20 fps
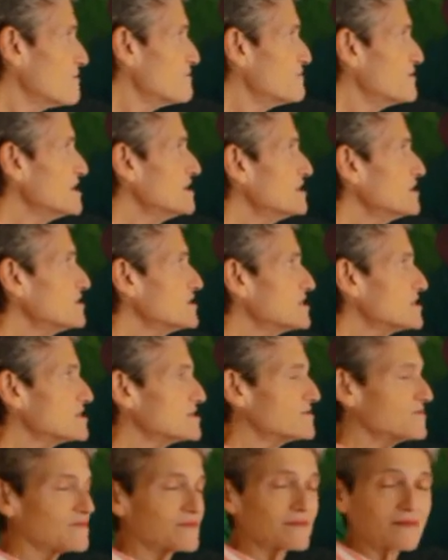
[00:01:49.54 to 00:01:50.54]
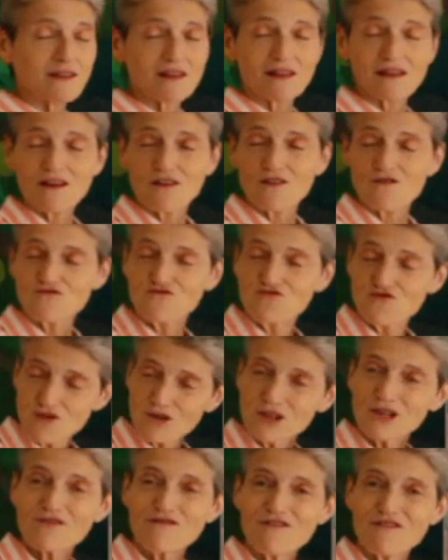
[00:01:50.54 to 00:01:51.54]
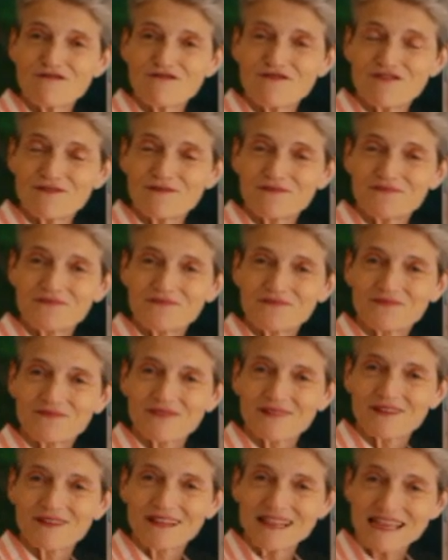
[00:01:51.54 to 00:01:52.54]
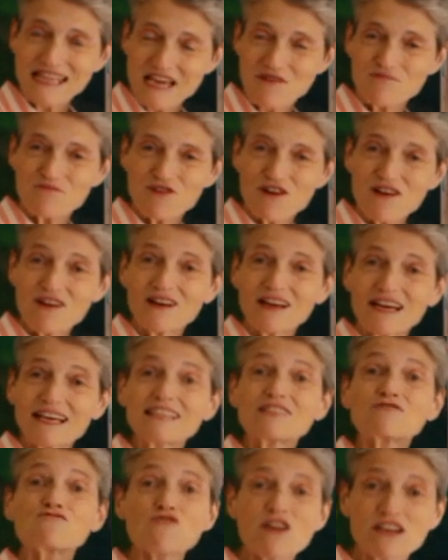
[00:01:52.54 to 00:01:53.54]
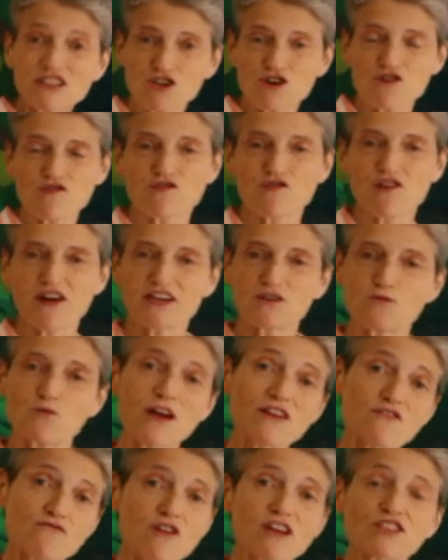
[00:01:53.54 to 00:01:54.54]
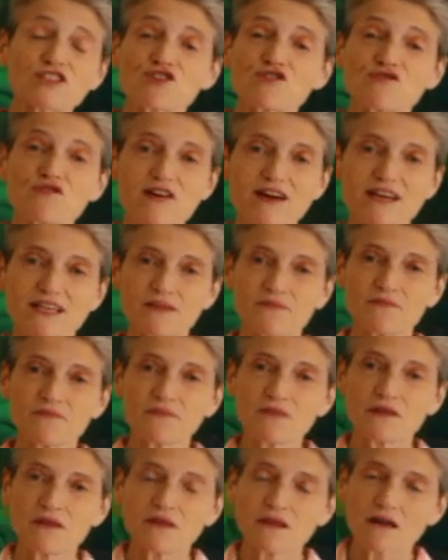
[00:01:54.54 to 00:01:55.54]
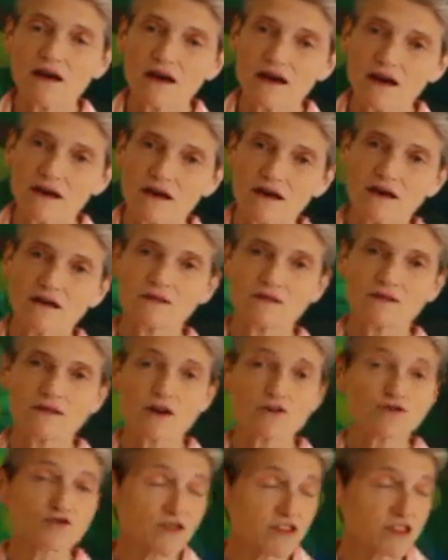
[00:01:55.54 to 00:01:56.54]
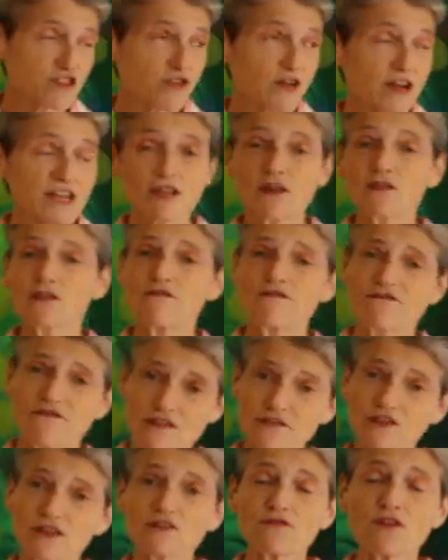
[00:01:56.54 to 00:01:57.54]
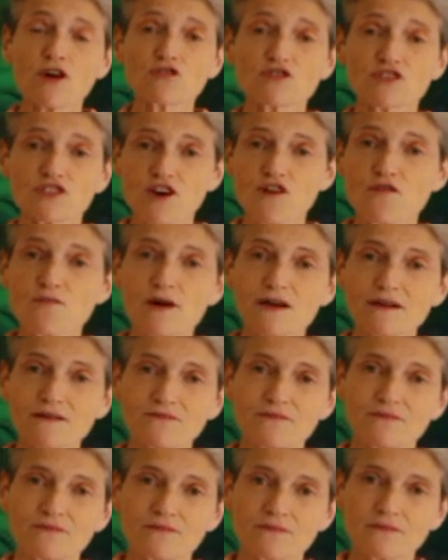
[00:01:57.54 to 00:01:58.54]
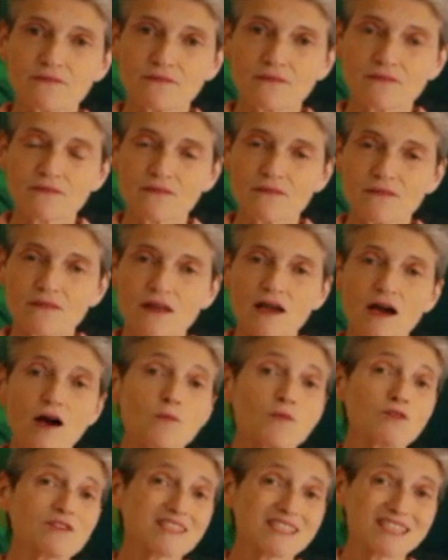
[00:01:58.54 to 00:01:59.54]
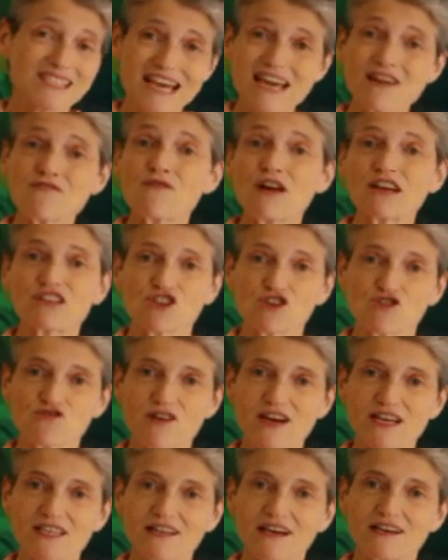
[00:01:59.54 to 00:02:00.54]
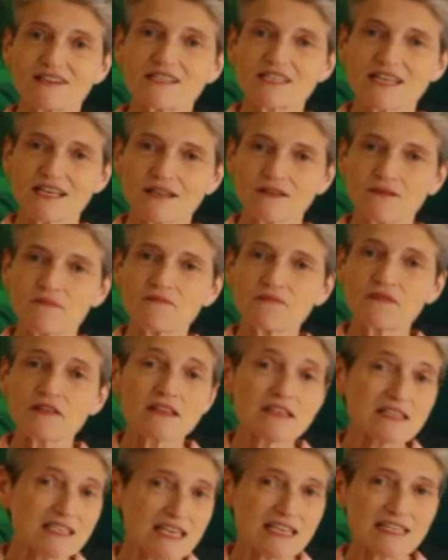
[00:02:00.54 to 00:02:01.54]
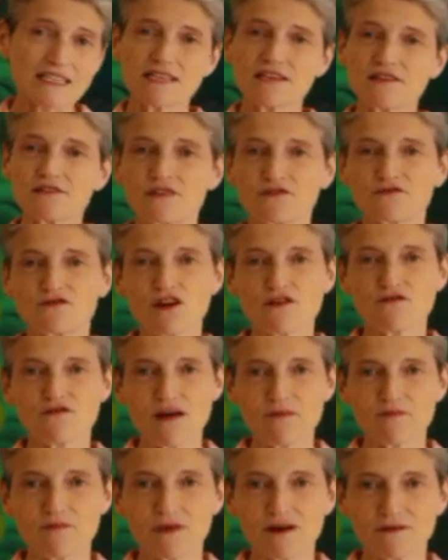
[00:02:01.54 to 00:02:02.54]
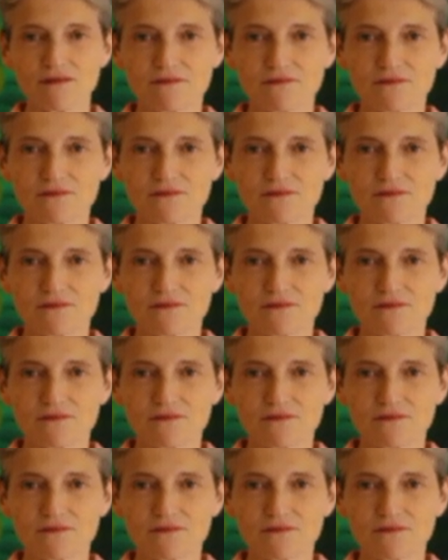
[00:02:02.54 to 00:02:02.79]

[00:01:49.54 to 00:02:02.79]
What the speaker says: Venus, ruler of Libra, is retrograde. Went retrograde, goes retrograde on the 5th of October and will stay retrograde until the 16th of November.